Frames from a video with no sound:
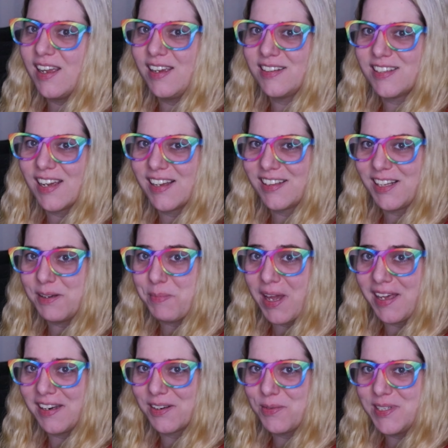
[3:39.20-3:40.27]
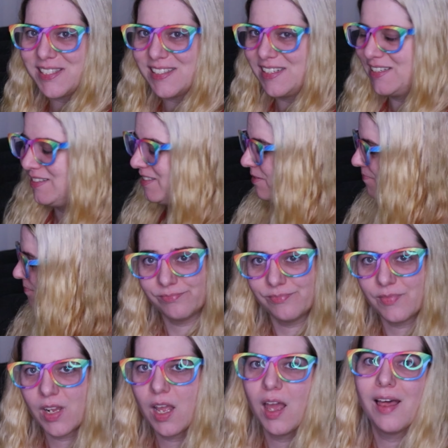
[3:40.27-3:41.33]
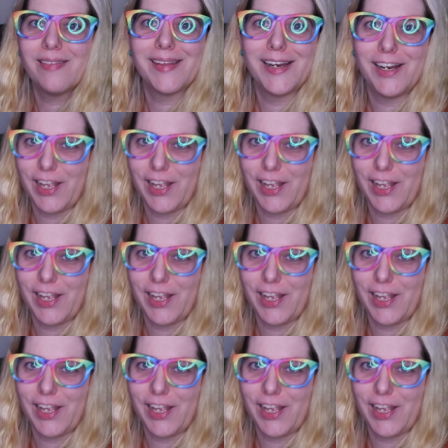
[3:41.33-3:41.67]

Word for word: anticlimactic, wasn't it? There